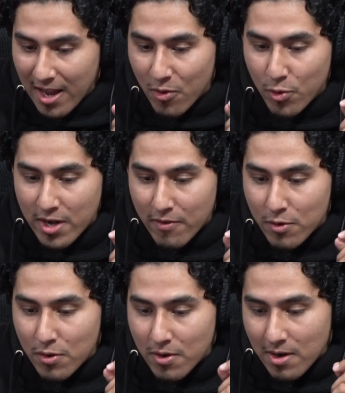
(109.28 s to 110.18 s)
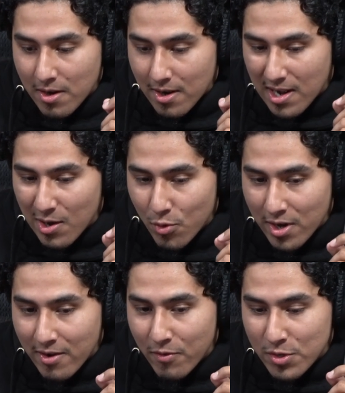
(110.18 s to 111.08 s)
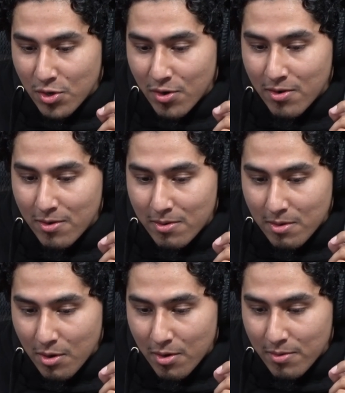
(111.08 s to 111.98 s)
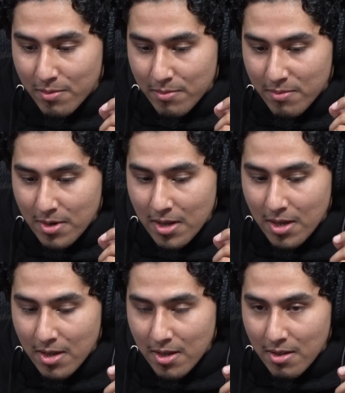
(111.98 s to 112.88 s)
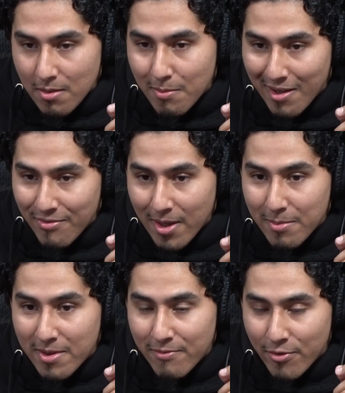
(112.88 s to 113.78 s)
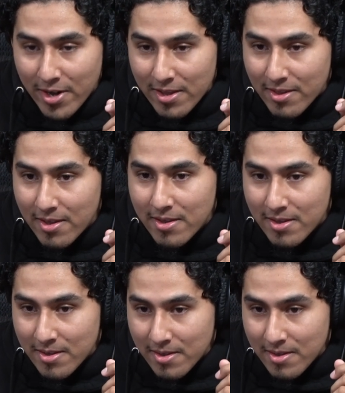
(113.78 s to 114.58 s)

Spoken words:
I would never turn on my family for anything.